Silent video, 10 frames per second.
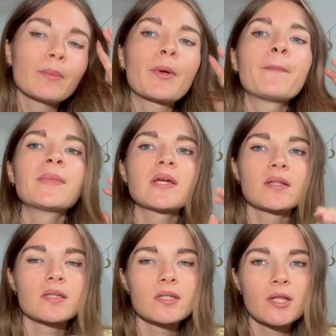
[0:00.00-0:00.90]
but
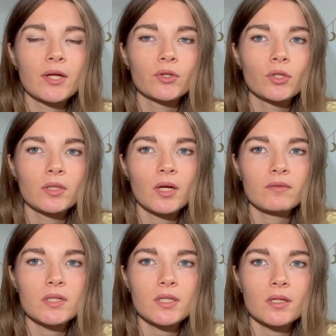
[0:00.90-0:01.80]
this is like not
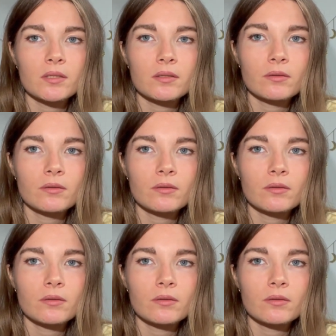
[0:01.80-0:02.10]
having sex.